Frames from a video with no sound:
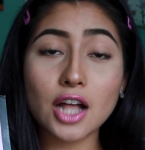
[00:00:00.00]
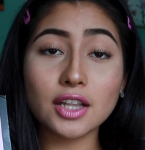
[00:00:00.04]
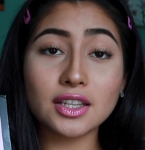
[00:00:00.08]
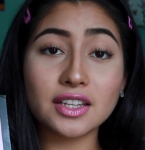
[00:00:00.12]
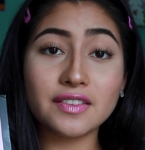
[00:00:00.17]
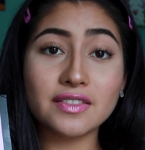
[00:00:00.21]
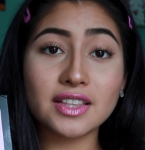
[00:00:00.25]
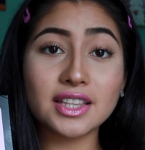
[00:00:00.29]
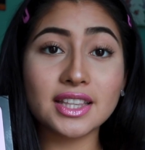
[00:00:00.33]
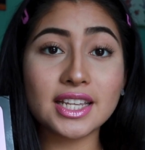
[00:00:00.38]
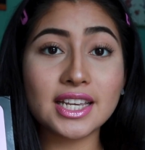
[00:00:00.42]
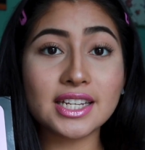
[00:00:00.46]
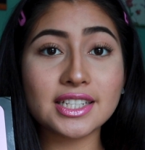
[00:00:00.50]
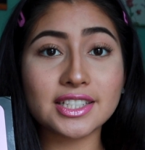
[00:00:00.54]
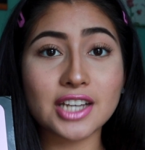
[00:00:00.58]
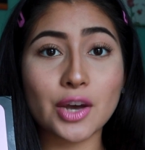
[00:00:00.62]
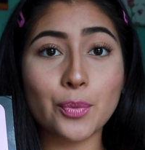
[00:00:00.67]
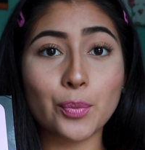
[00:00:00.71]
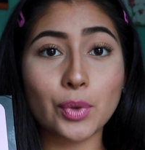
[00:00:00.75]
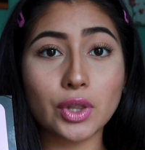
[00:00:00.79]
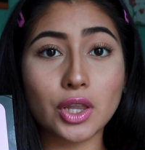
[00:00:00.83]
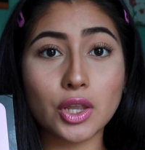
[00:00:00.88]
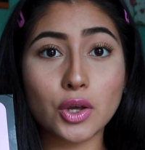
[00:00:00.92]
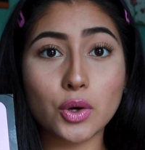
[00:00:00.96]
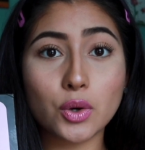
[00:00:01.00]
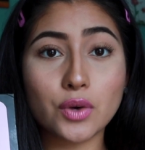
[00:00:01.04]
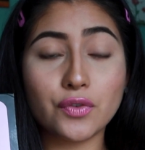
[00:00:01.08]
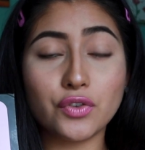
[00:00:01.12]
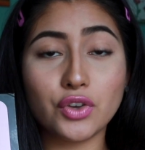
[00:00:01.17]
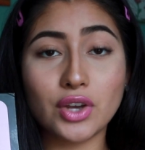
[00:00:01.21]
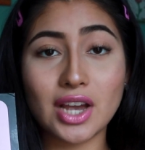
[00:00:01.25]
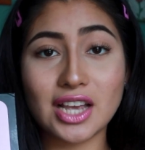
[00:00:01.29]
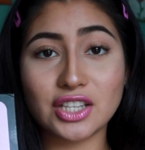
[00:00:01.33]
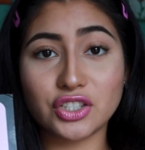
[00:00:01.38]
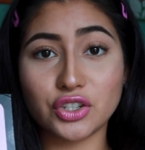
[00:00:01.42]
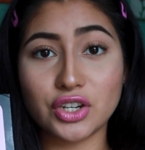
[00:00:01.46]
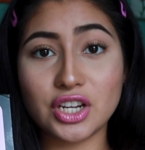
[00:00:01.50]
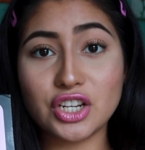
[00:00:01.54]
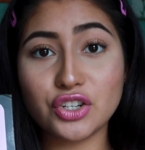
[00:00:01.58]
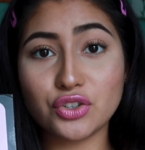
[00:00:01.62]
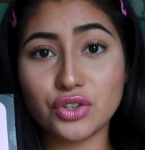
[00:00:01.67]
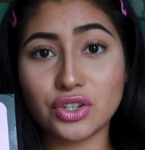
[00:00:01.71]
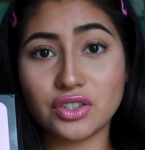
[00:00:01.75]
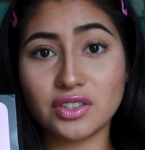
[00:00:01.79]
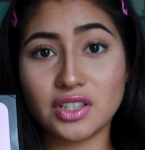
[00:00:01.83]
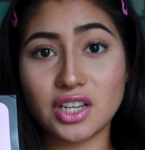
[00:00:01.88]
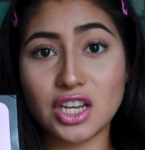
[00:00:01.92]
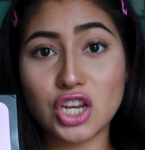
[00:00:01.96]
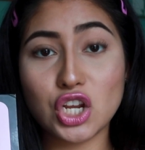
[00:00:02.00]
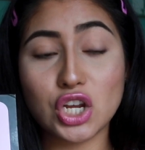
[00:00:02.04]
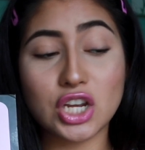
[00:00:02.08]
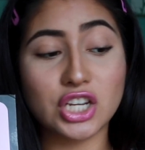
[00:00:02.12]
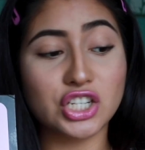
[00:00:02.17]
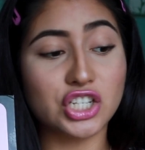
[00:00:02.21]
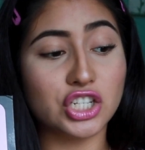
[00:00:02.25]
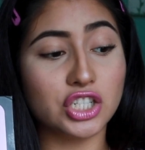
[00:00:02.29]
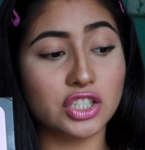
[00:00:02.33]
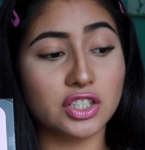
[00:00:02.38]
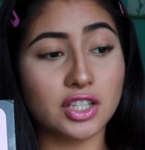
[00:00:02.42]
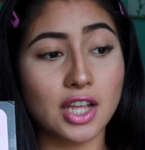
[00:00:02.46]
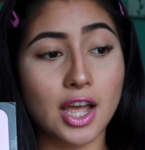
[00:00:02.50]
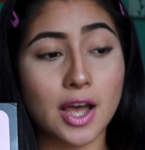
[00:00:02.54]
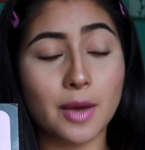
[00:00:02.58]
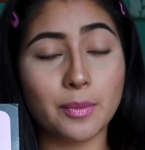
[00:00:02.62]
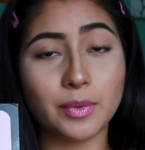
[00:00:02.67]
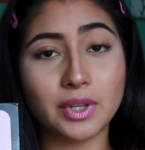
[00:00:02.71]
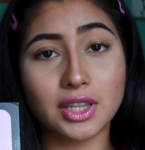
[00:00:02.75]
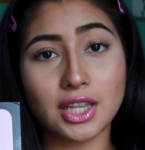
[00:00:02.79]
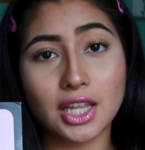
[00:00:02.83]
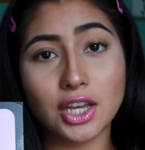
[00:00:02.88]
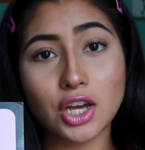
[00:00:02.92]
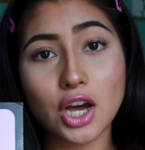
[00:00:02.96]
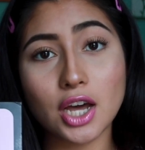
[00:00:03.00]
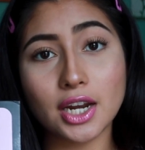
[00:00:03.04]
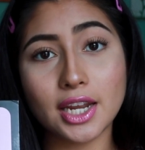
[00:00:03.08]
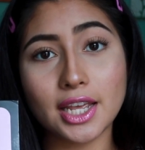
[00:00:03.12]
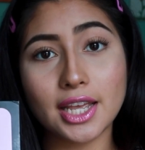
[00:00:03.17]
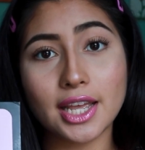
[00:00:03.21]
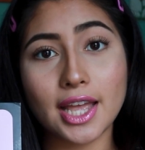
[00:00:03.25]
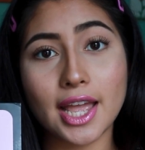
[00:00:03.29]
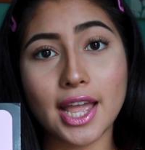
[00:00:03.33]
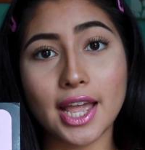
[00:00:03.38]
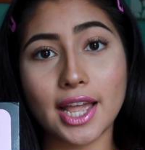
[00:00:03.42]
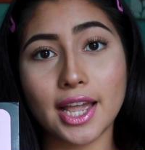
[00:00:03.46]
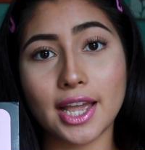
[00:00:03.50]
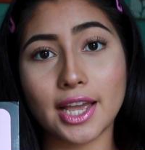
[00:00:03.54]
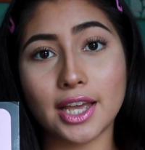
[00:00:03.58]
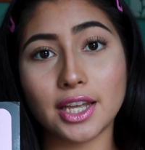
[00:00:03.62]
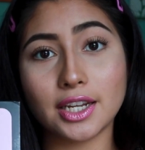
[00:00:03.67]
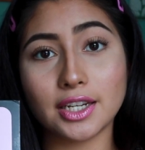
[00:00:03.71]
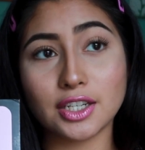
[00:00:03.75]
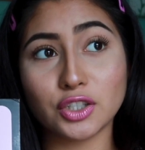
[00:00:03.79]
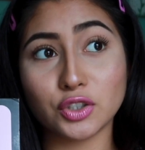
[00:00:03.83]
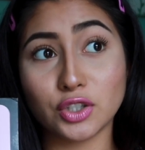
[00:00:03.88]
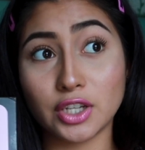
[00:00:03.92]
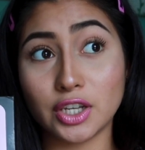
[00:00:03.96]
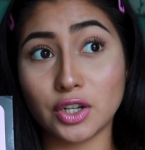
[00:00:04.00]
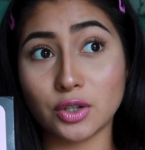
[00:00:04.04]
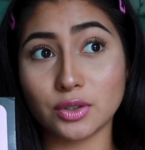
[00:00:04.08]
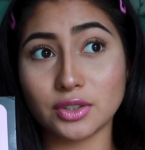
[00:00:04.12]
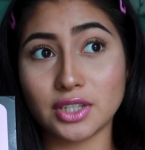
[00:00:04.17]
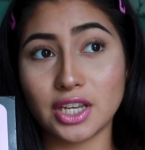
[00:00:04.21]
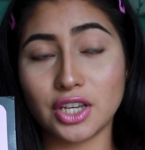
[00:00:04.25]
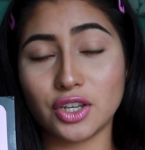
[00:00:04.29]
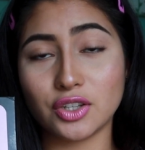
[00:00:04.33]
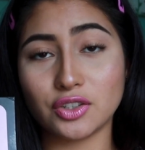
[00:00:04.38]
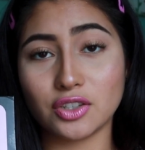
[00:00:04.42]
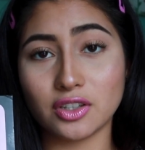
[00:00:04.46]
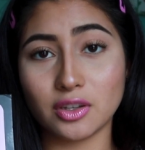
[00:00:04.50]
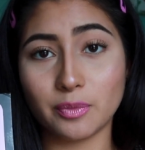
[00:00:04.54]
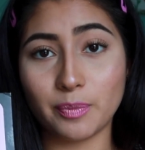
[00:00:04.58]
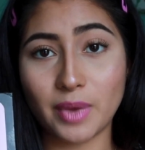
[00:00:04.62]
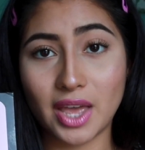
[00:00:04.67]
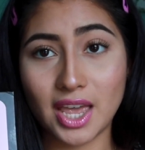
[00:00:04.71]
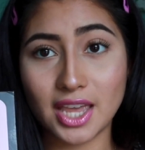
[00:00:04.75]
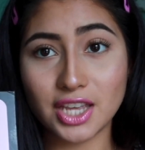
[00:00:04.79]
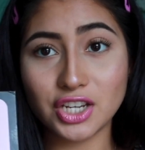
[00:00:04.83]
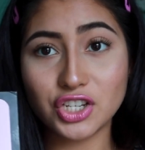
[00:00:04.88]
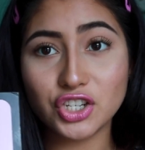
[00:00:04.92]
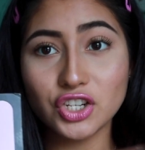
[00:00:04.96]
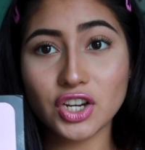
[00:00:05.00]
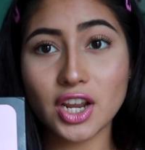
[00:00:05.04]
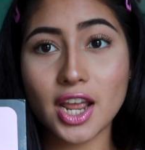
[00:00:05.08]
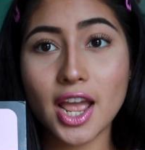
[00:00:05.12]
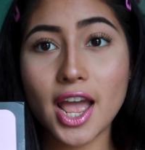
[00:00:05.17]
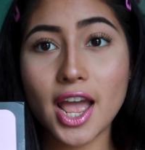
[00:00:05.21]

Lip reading: I'll leave the link down below if you guys are interested. You can just click on it and it'll take you to the page.